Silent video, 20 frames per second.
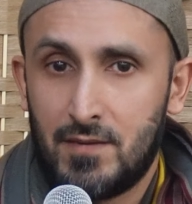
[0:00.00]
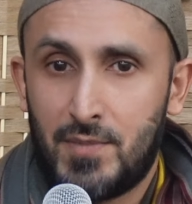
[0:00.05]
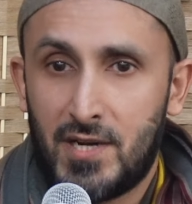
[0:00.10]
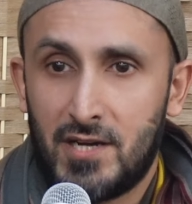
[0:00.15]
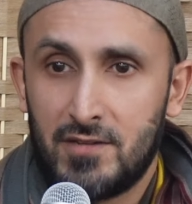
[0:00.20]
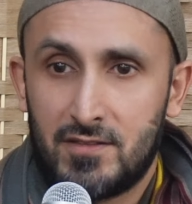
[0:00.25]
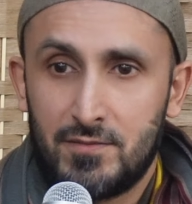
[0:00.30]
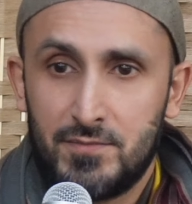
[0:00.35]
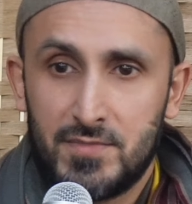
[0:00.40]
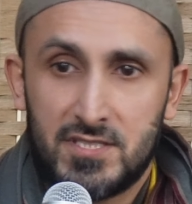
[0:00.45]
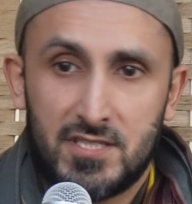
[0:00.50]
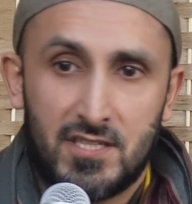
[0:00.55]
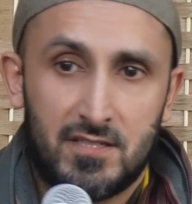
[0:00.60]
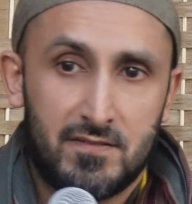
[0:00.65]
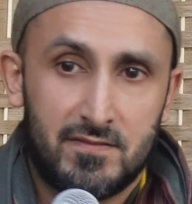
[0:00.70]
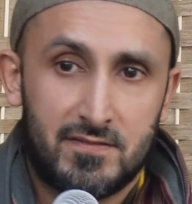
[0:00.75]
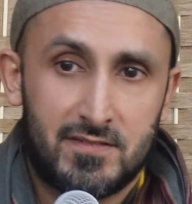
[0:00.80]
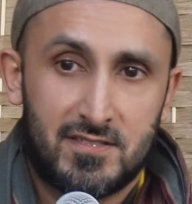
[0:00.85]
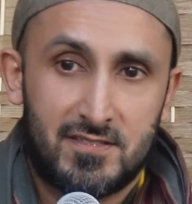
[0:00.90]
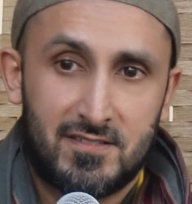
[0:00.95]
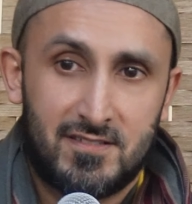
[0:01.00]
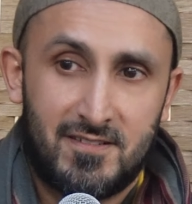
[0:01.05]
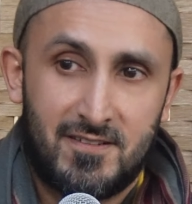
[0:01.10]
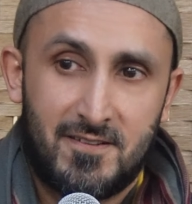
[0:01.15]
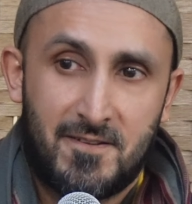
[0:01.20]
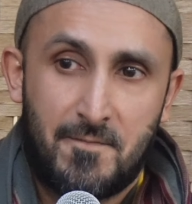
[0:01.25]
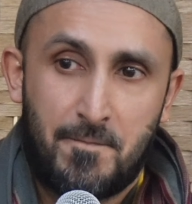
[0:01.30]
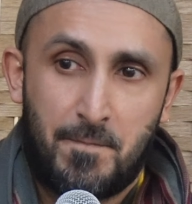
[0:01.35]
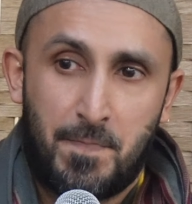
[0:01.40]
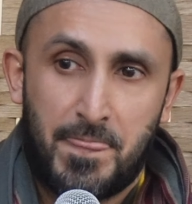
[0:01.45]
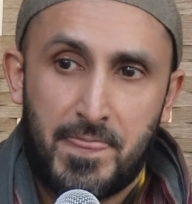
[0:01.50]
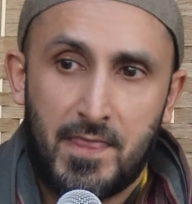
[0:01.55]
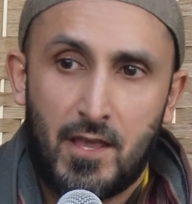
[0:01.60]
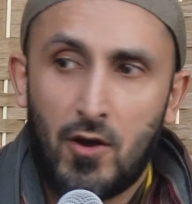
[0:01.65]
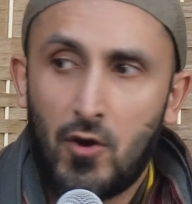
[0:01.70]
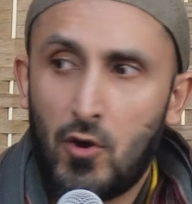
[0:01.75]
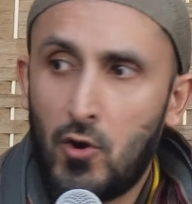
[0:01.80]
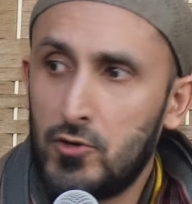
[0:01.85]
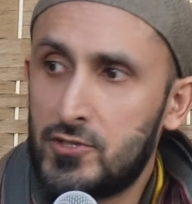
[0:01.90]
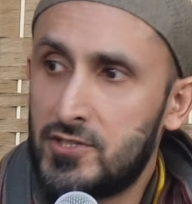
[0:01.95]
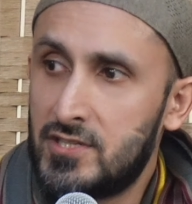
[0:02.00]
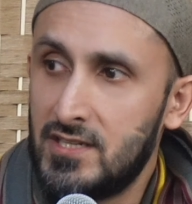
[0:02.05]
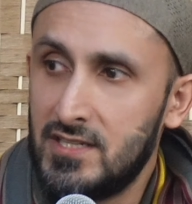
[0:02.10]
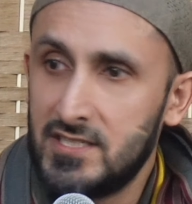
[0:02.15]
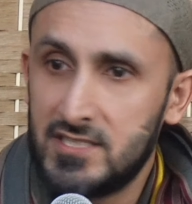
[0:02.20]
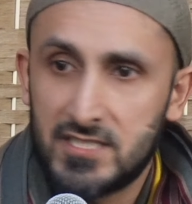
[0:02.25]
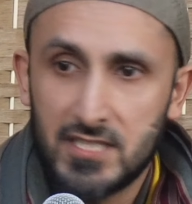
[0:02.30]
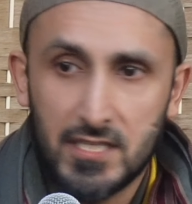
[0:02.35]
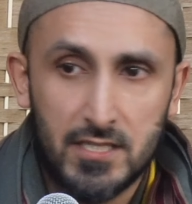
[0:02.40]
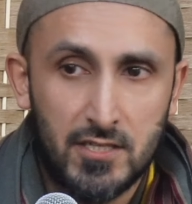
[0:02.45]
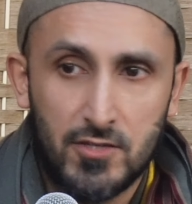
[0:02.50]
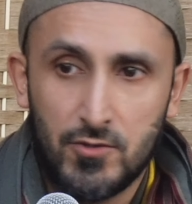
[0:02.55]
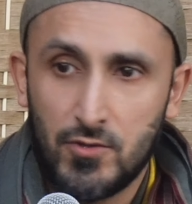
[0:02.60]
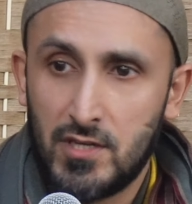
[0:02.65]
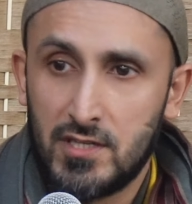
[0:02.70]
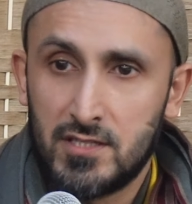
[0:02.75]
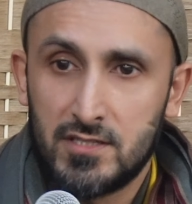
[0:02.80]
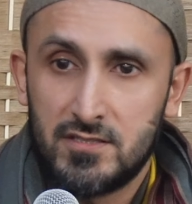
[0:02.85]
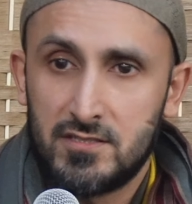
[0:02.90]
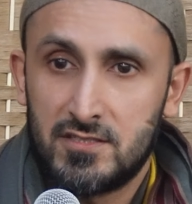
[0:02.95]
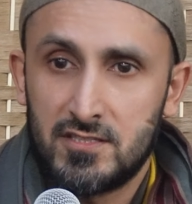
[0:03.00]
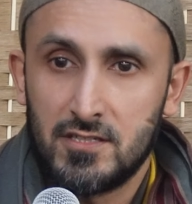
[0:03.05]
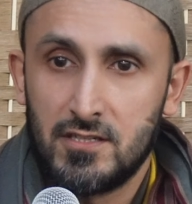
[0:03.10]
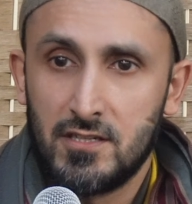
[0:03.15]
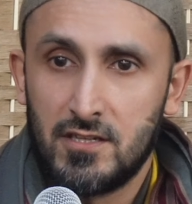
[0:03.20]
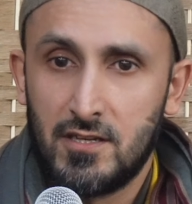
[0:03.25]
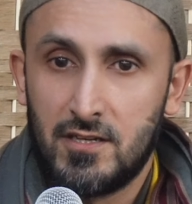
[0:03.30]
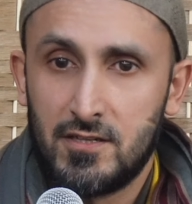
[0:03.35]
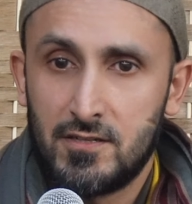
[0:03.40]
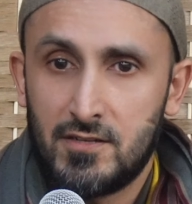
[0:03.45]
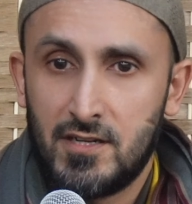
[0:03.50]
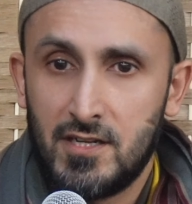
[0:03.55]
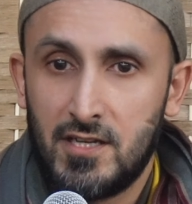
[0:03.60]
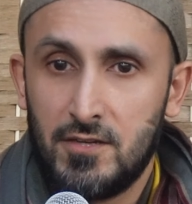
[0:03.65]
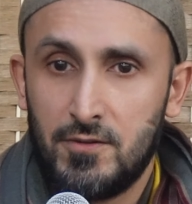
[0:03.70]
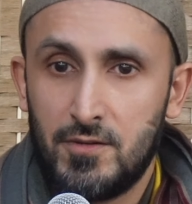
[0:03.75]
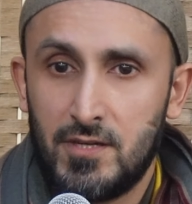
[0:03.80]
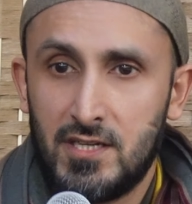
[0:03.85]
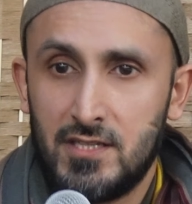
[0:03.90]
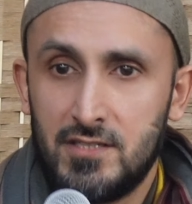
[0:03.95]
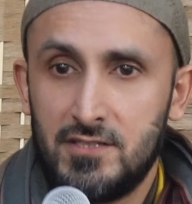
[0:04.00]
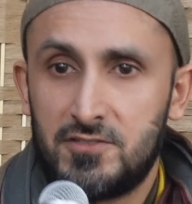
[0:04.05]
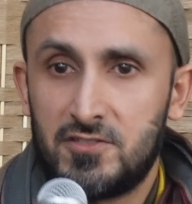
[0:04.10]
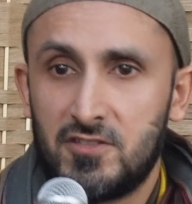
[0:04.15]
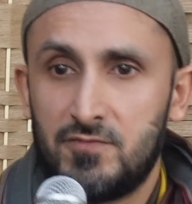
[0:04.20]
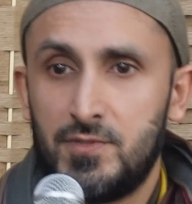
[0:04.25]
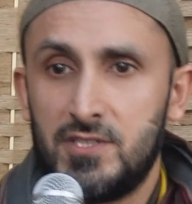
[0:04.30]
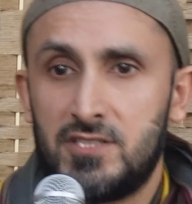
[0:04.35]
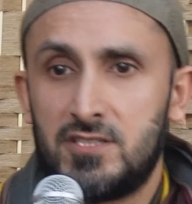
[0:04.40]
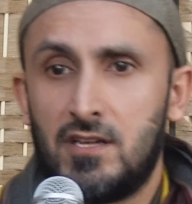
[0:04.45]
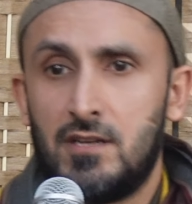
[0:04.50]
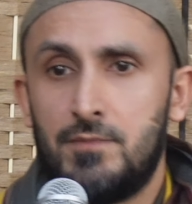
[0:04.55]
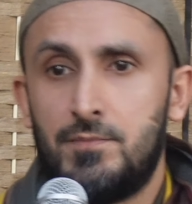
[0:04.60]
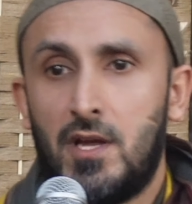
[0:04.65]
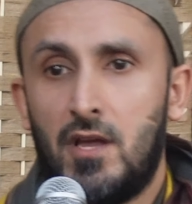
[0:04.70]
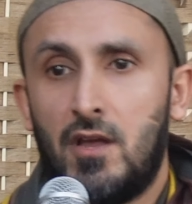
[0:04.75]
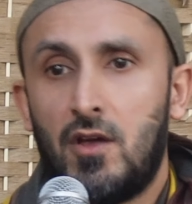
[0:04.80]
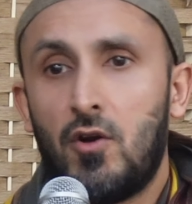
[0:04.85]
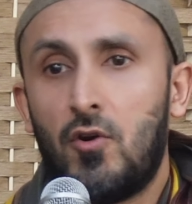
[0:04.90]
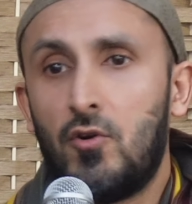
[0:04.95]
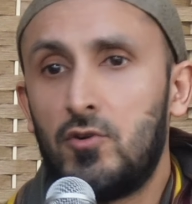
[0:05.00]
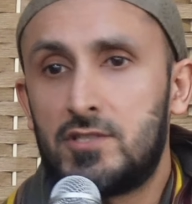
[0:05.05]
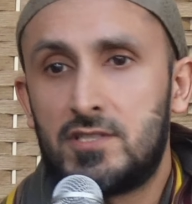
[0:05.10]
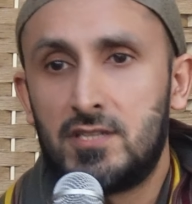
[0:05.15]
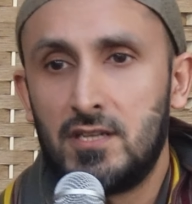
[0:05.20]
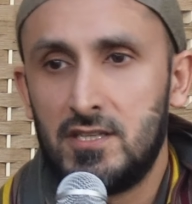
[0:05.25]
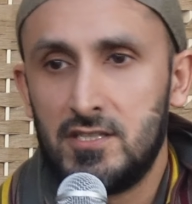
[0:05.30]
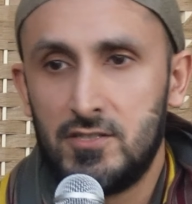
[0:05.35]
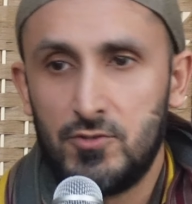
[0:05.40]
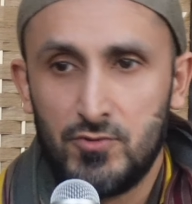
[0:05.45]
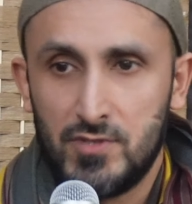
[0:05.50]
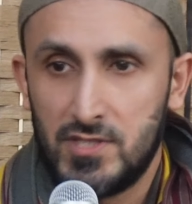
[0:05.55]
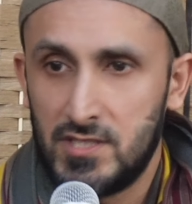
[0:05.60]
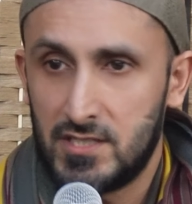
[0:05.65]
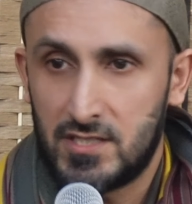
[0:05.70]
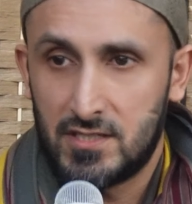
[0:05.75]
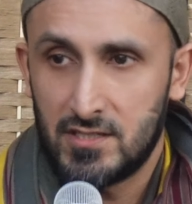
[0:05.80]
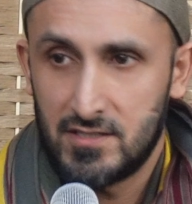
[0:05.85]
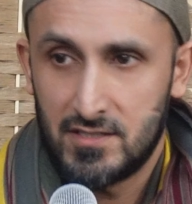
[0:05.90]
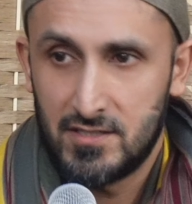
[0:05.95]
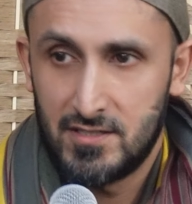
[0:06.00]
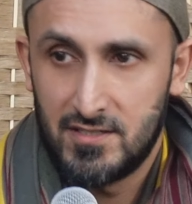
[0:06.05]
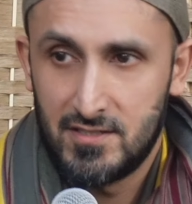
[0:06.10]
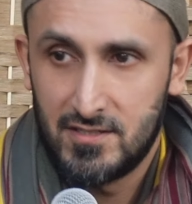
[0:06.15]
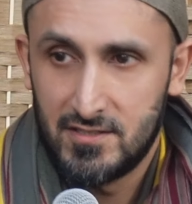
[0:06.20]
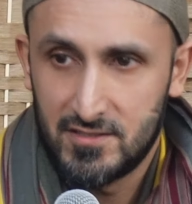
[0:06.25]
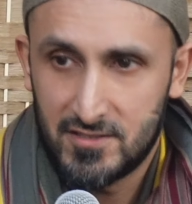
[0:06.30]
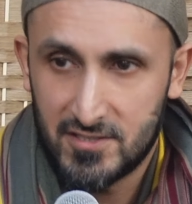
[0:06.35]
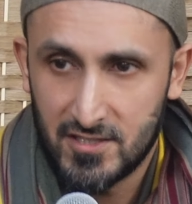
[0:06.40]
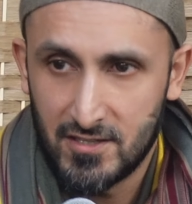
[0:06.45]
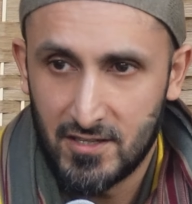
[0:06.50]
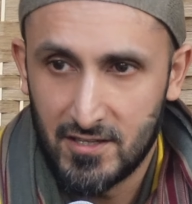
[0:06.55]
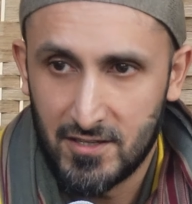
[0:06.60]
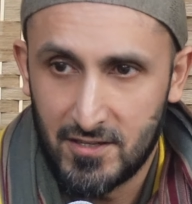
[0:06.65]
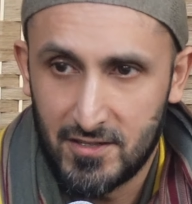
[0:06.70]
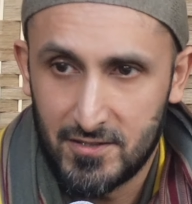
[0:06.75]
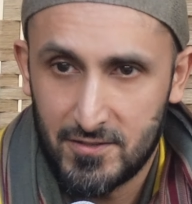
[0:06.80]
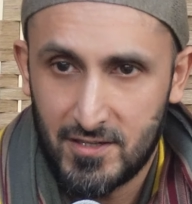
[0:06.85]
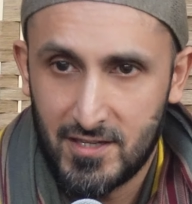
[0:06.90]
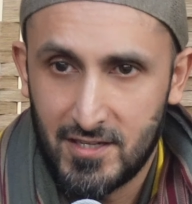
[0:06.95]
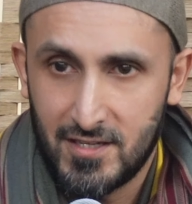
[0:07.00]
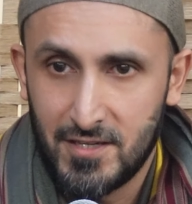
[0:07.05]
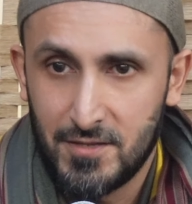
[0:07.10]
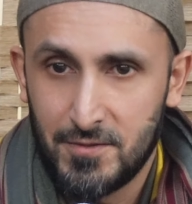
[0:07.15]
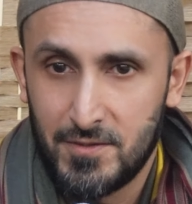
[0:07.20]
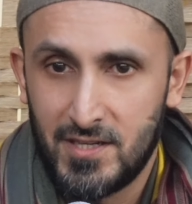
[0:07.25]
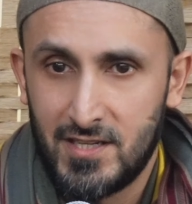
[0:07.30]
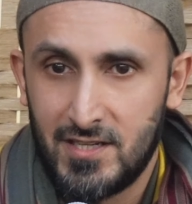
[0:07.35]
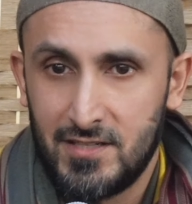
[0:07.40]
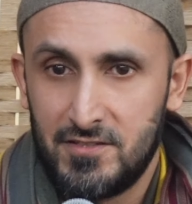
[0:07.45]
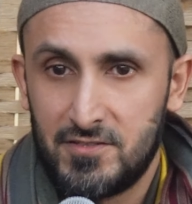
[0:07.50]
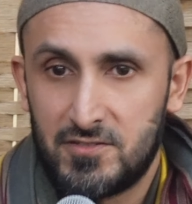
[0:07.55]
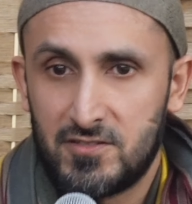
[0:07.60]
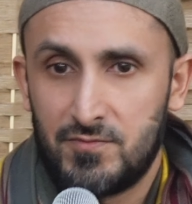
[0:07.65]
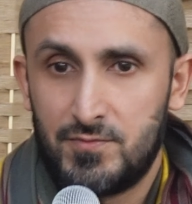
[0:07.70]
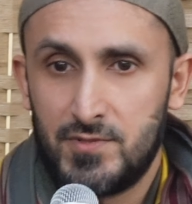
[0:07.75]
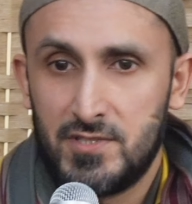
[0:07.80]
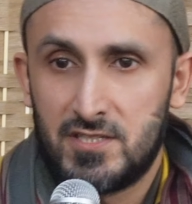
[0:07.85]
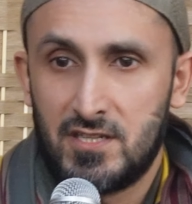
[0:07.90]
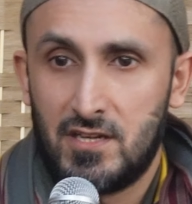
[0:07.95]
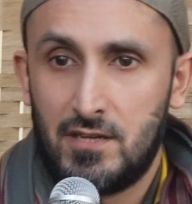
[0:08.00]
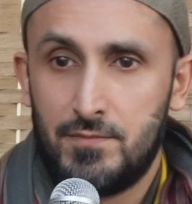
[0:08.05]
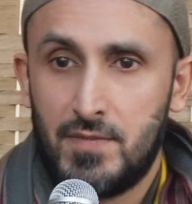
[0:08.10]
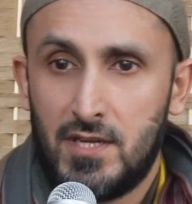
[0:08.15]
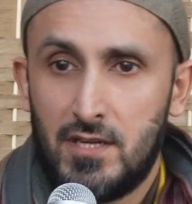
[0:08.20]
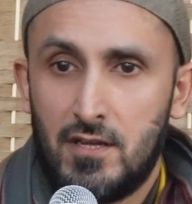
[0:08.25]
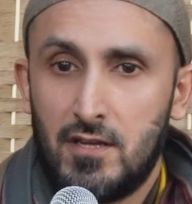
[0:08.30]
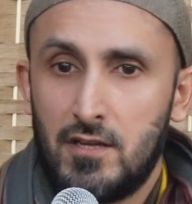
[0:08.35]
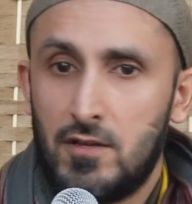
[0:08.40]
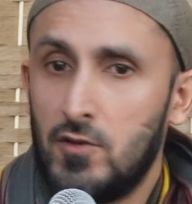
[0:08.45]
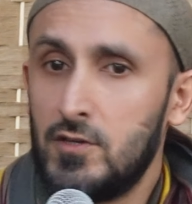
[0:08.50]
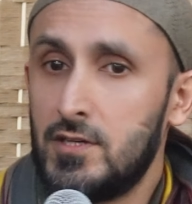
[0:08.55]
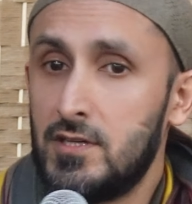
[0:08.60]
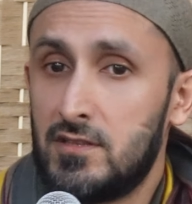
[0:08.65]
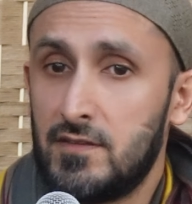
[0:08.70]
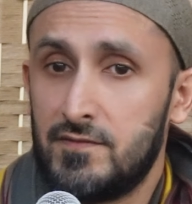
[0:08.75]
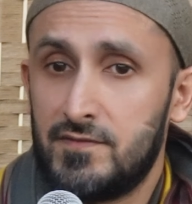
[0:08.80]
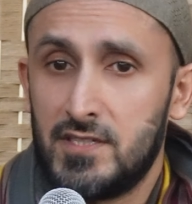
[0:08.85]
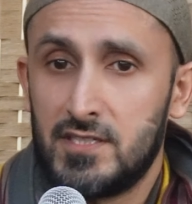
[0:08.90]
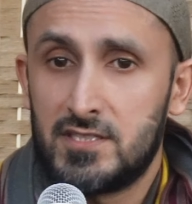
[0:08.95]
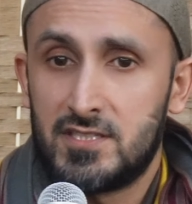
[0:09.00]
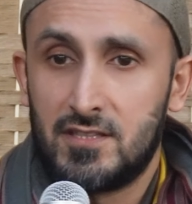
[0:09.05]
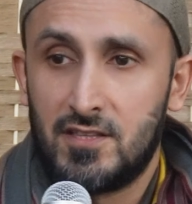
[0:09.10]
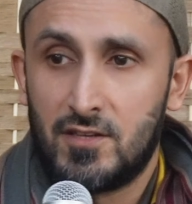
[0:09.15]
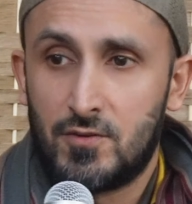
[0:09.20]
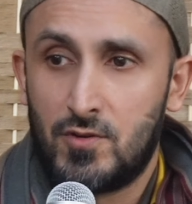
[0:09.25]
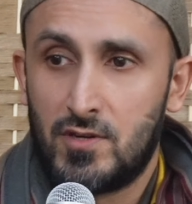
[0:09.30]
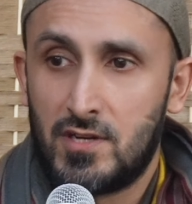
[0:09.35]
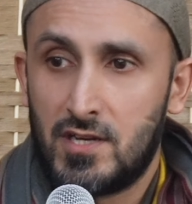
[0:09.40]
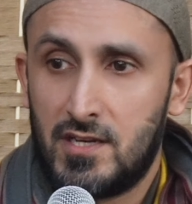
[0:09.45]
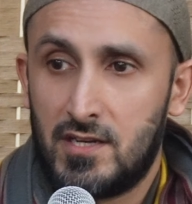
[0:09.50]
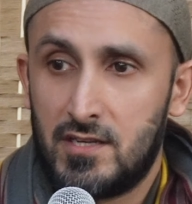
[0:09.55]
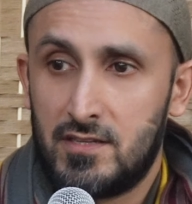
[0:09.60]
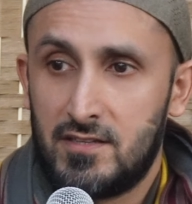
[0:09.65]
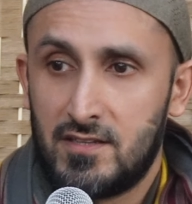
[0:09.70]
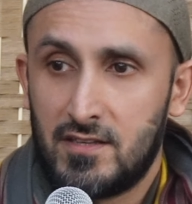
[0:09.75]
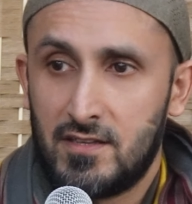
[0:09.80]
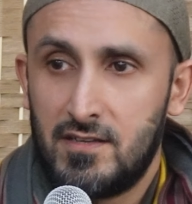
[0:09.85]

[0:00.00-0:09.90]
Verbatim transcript: about themselves? Utterly singular, sallallahu alayhi wa sallam. Utterly unique, sallallahu alayhi wa sallam. Look at the verse in the Quran.